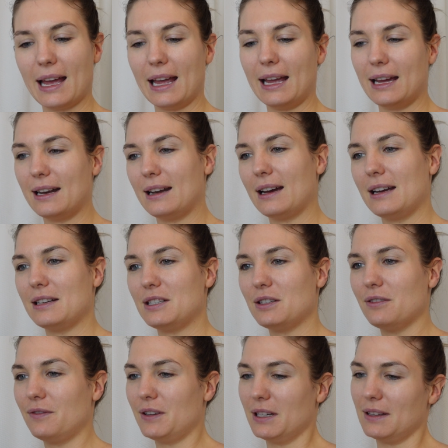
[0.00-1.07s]
And I
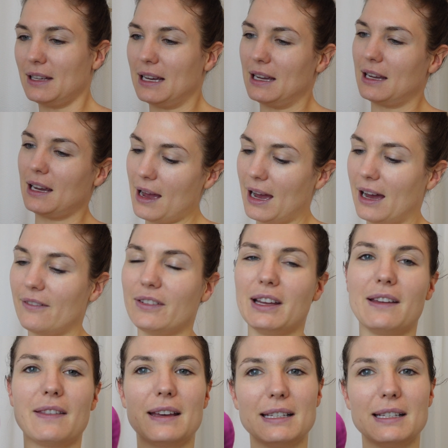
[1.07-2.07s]
do feel like having